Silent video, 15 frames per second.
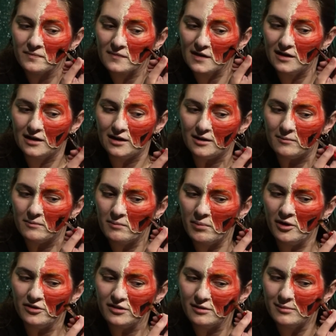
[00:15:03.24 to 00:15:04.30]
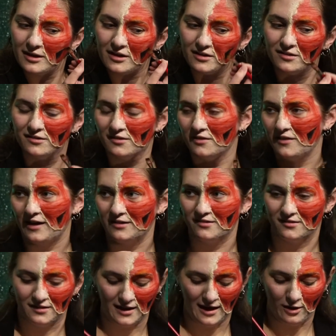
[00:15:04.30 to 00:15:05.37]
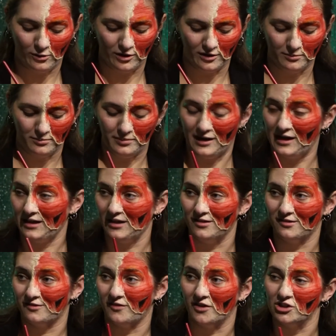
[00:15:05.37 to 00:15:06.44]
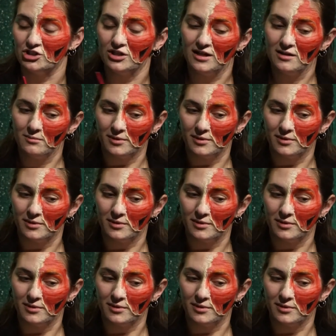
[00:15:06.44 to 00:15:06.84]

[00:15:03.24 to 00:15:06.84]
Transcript: Uh, partly because that's how our body is functioning,